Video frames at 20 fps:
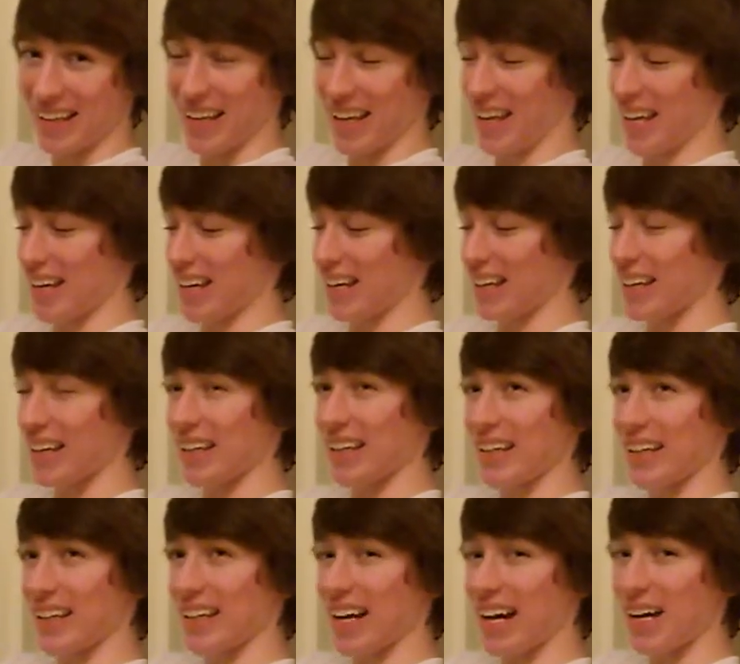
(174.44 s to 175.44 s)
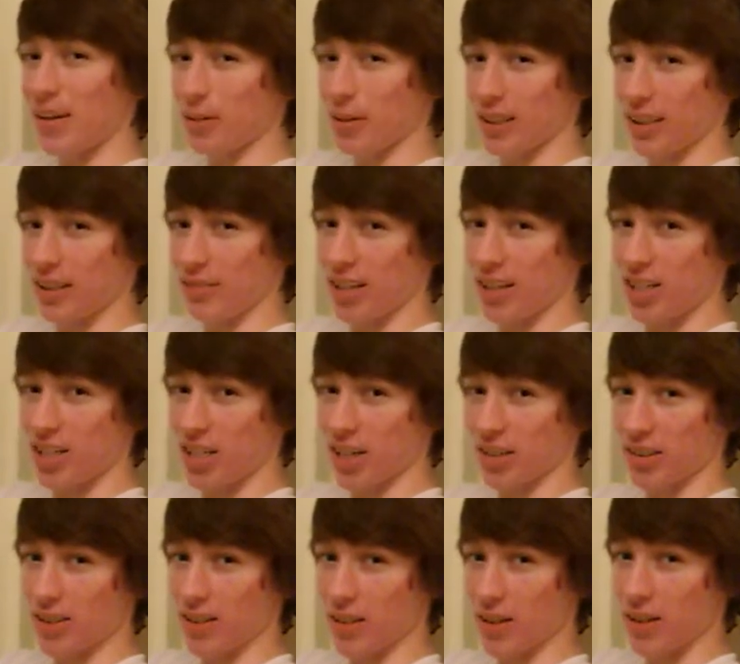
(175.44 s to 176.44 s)
And God will give us
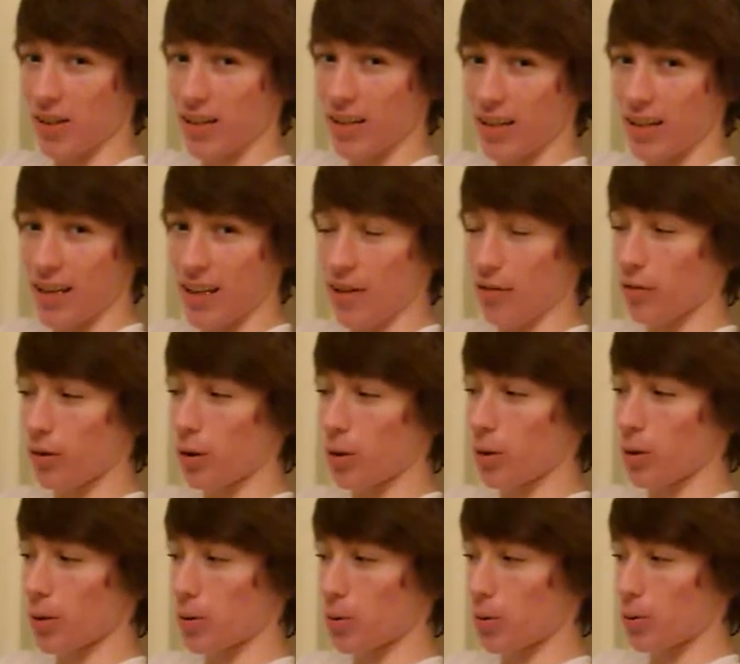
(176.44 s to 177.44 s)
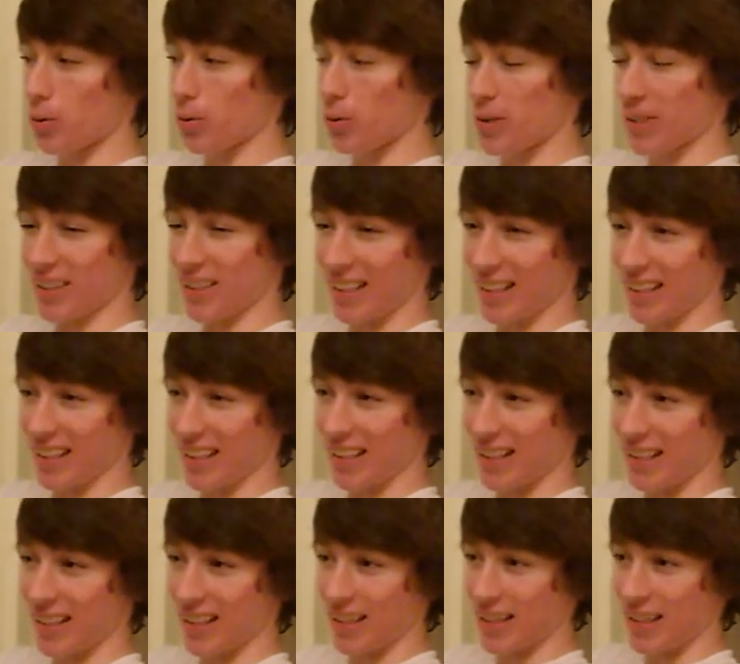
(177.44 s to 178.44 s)
shelter if we're willing
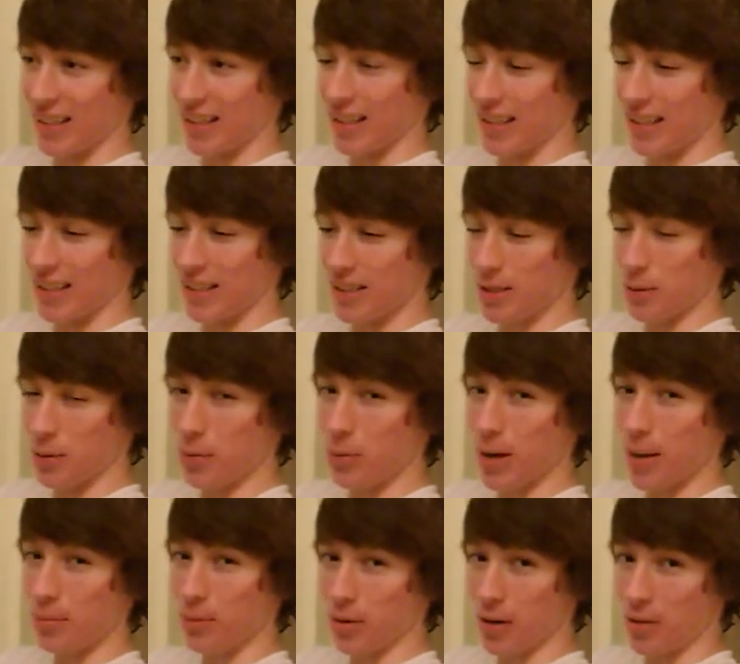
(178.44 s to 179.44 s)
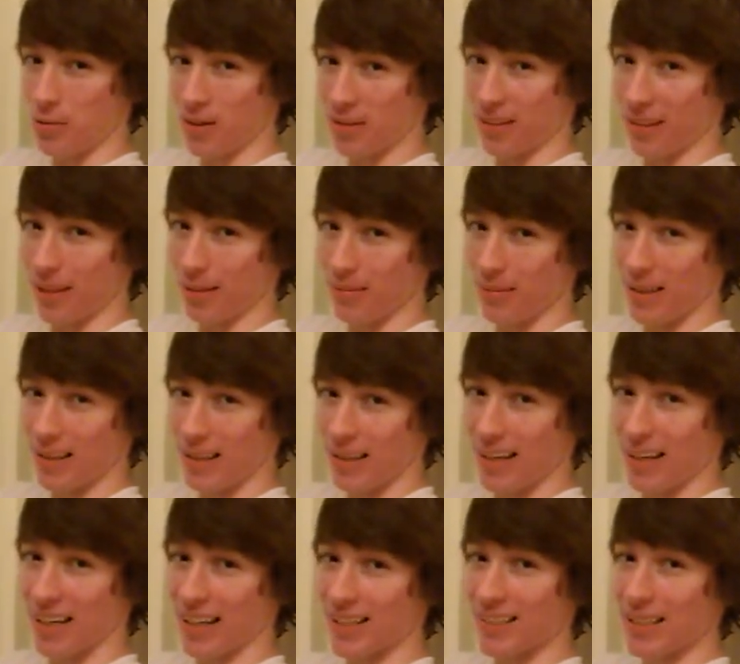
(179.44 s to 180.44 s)
to cooperate with him
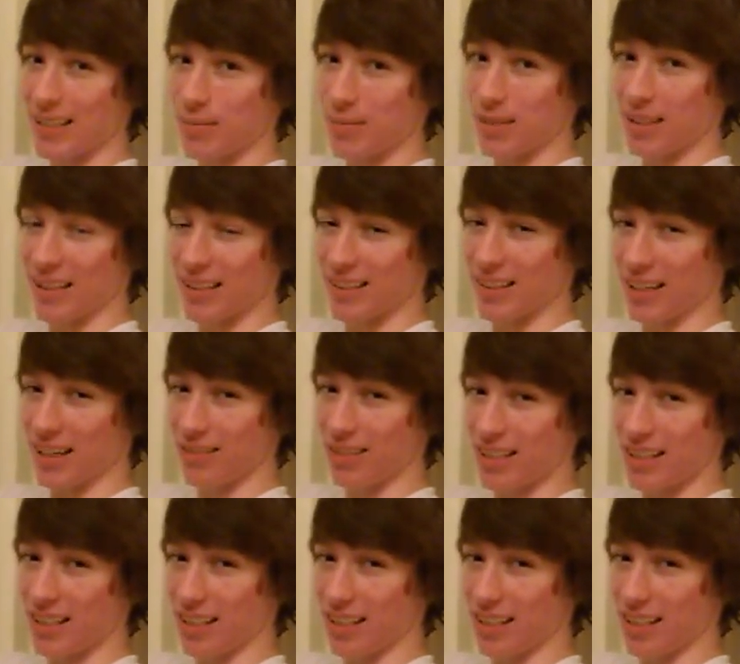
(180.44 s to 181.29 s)
and accept his gifts he